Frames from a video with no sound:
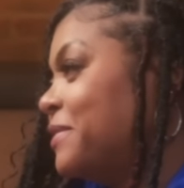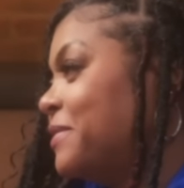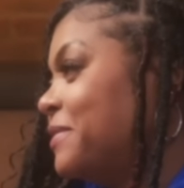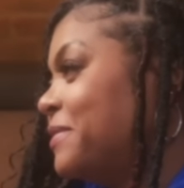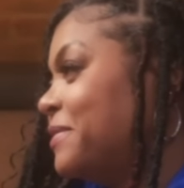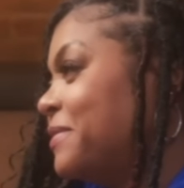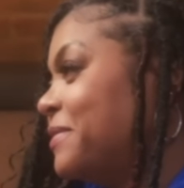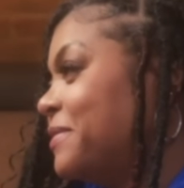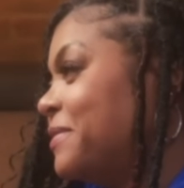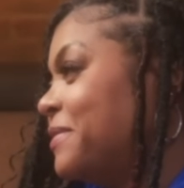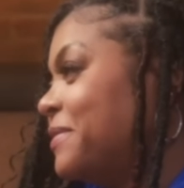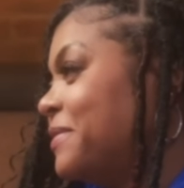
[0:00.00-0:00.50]

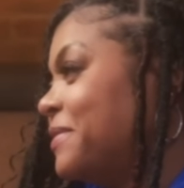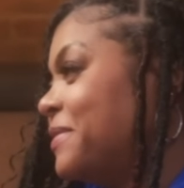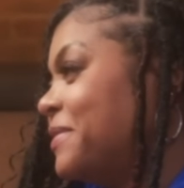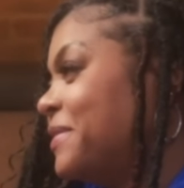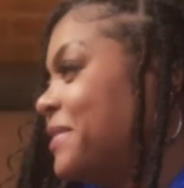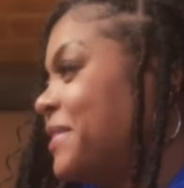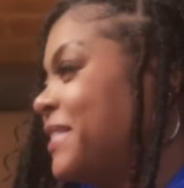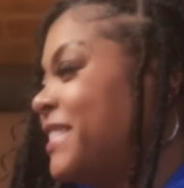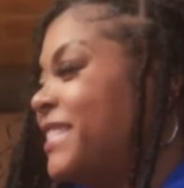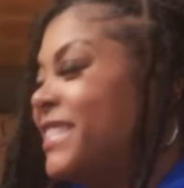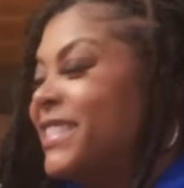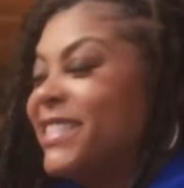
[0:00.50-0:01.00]

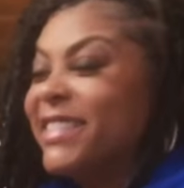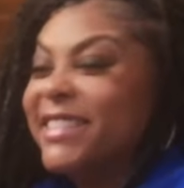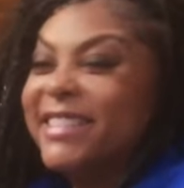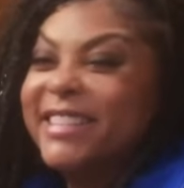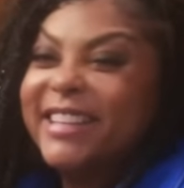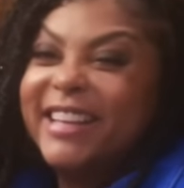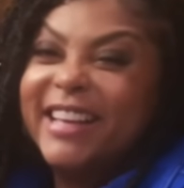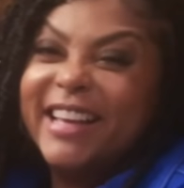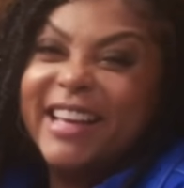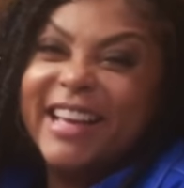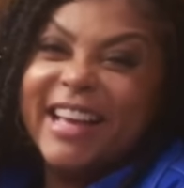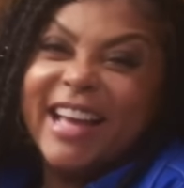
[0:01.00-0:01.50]

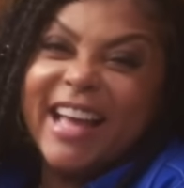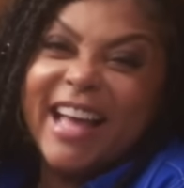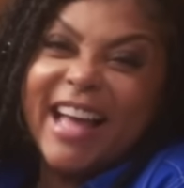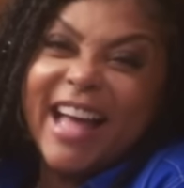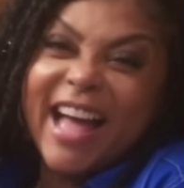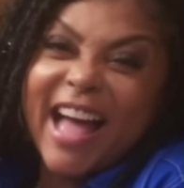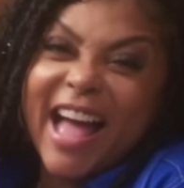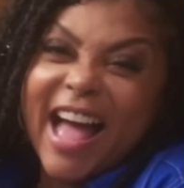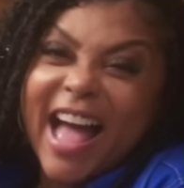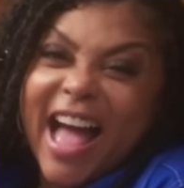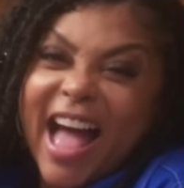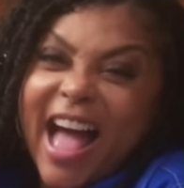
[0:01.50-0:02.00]

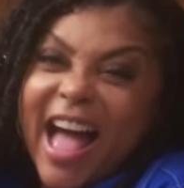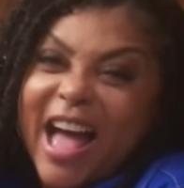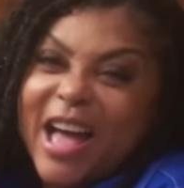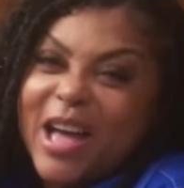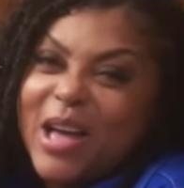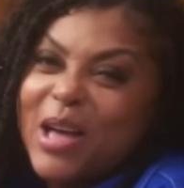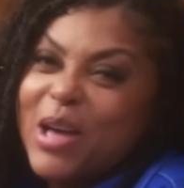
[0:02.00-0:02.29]
No words are spoken by the person on screen.